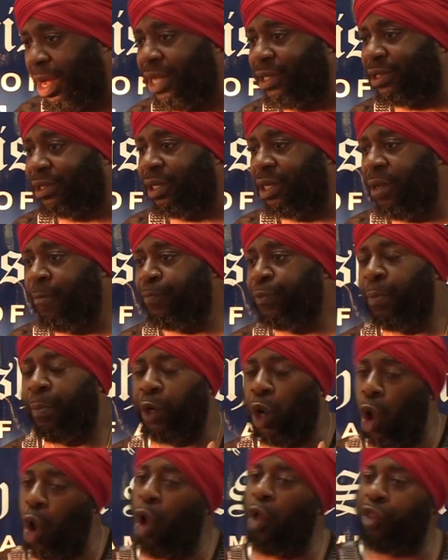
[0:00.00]
us,
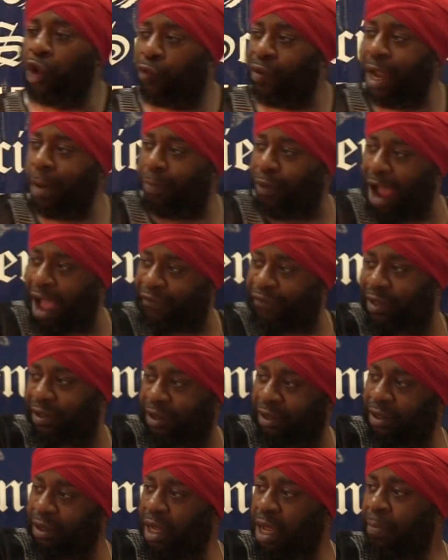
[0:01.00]
but all the great
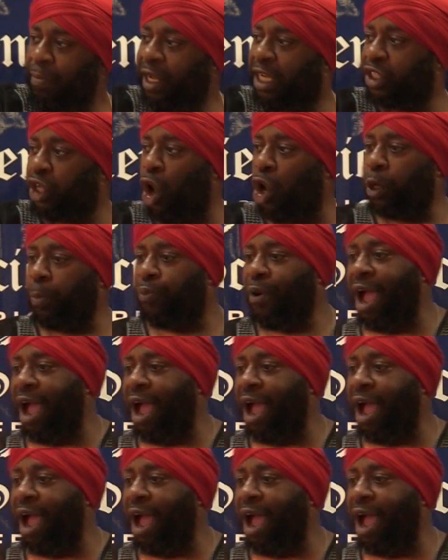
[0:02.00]
prophets. Because all the